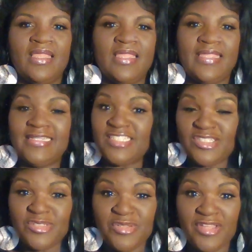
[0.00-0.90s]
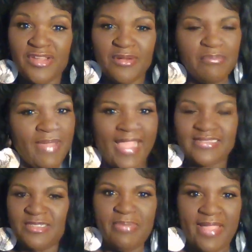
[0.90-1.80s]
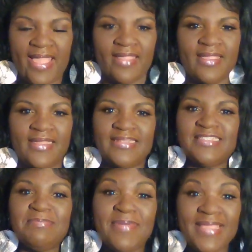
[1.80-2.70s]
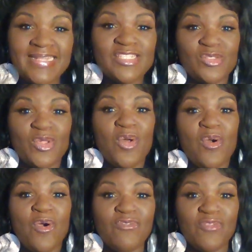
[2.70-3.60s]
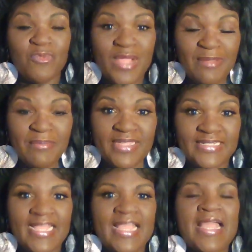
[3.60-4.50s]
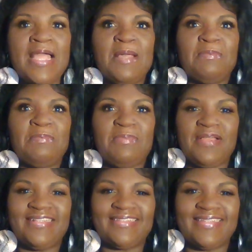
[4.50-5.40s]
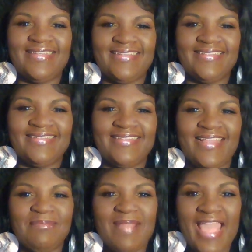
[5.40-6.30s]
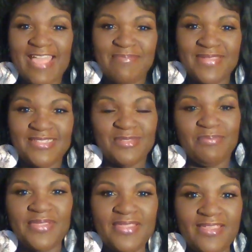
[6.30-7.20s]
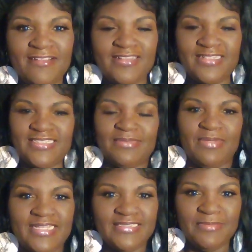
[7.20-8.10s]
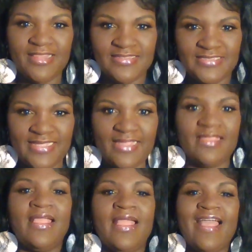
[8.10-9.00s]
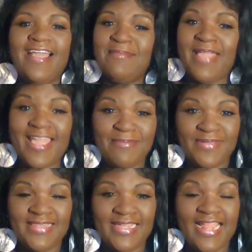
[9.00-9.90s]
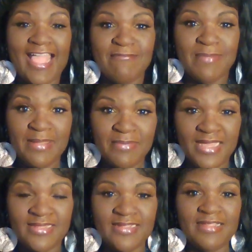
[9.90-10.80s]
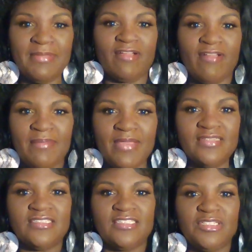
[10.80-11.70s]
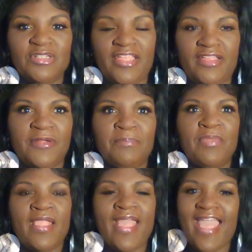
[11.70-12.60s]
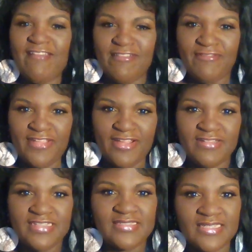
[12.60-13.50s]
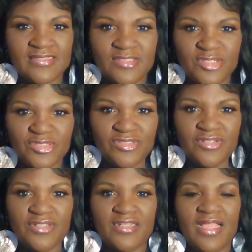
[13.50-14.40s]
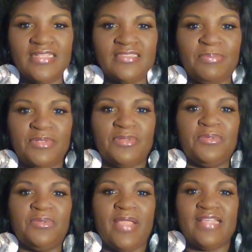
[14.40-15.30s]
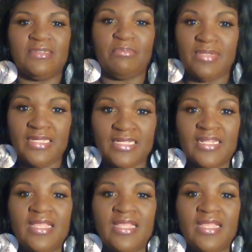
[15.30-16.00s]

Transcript: in this new year back to back, and it's been so overwhelming. But I'm happy to be here on this blessed Mother's Day. I'm happy that I have my mother and my grandmother still here. I have a very sick sister in the hospital who has a blood